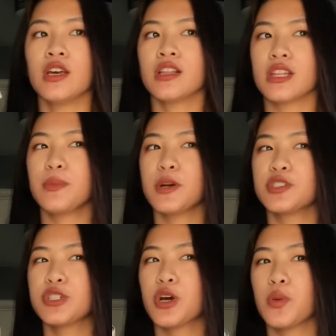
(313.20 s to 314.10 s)
Leigh
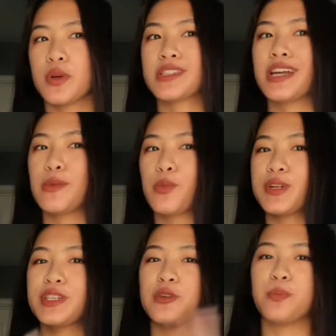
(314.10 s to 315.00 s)
Bardugo would kind of
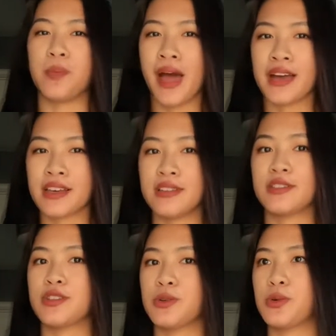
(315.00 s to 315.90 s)
bring you back
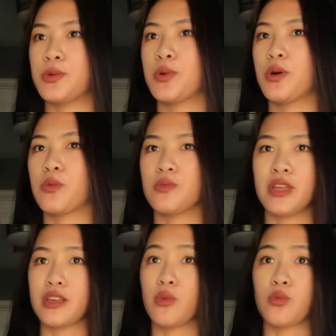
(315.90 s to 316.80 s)
into
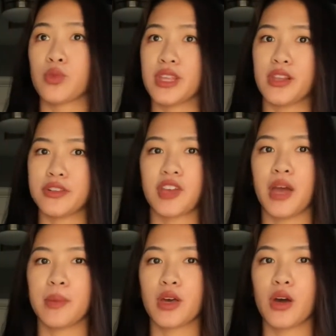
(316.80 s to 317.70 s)
like a really long
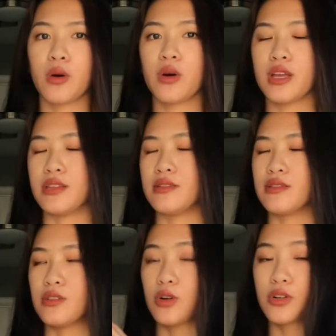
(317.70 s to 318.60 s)
time ago in
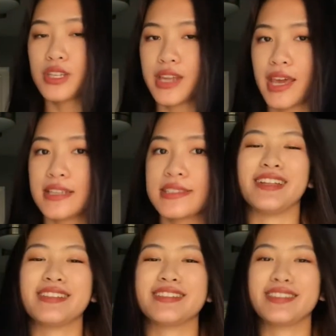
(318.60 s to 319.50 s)
their early days,
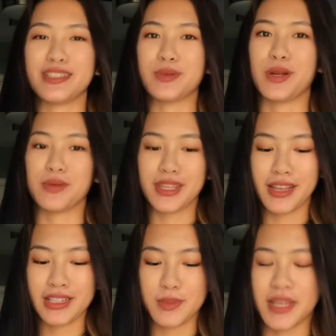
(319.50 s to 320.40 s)
and that's what I really
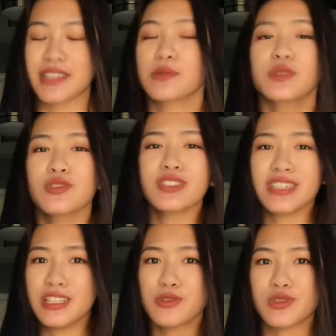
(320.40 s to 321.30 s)
liked, because it was just
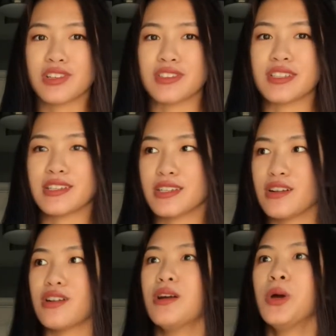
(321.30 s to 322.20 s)
interesting to
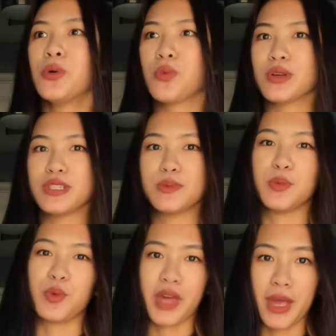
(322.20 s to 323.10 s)
hear where these
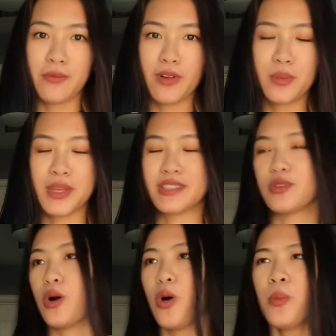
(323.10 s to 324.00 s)
people came from, because
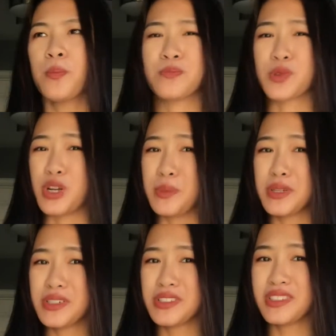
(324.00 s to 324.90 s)
they're all
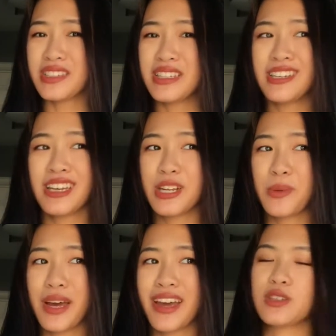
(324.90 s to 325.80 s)
criminals in a way.